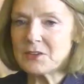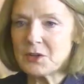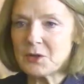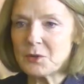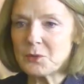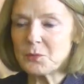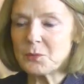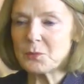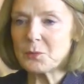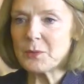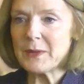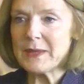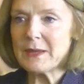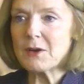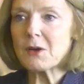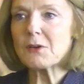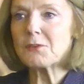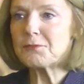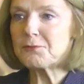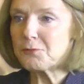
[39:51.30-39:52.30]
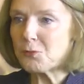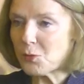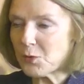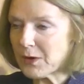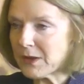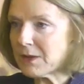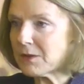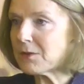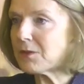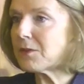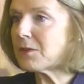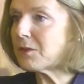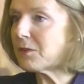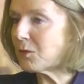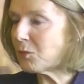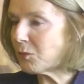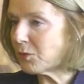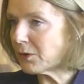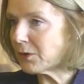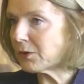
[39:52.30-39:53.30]
know, we are 40th in
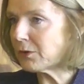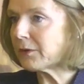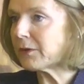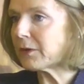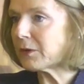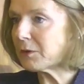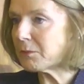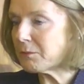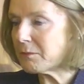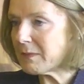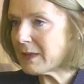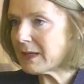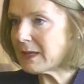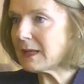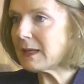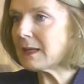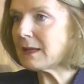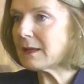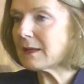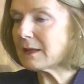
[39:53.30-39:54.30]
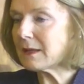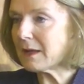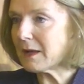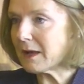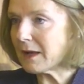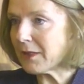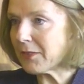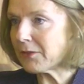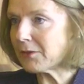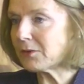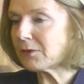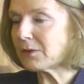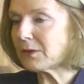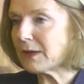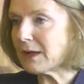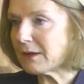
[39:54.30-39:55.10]
the world. There are many other wow.